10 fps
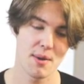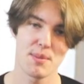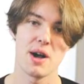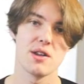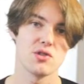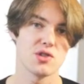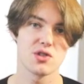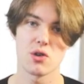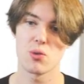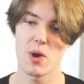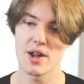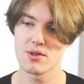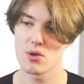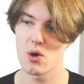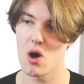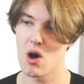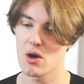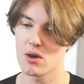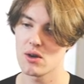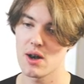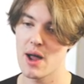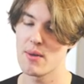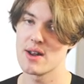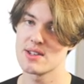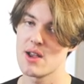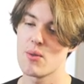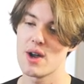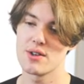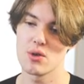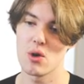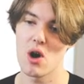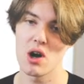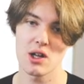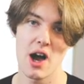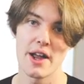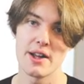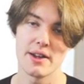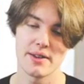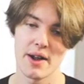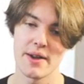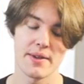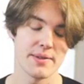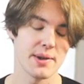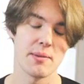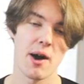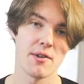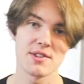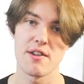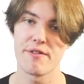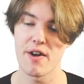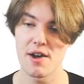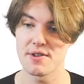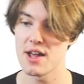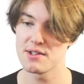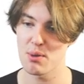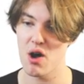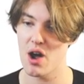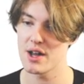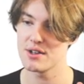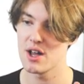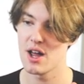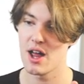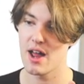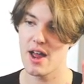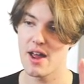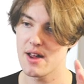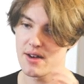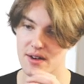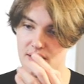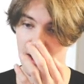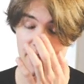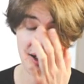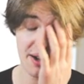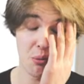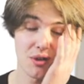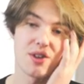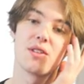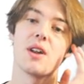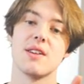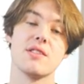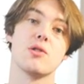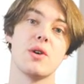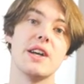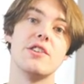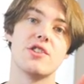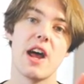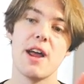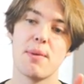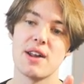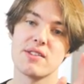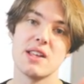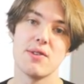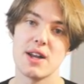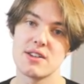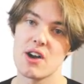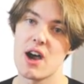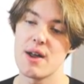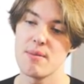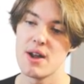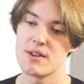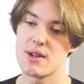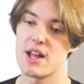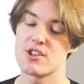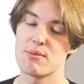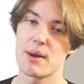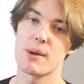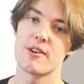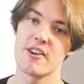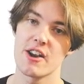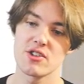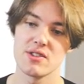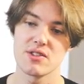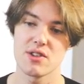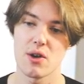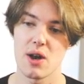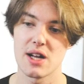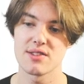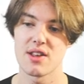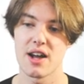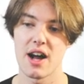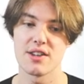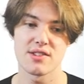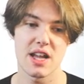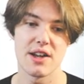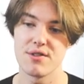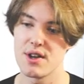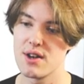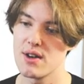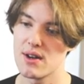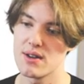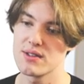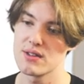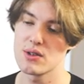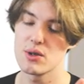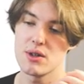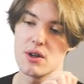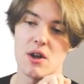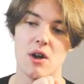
but it just took way too long. Like when I say way too long, I I I was like five days behind, and I I wanted to listen to it each day, but I just never had time to actually make my reaction. So last night I just caved in and listened to it.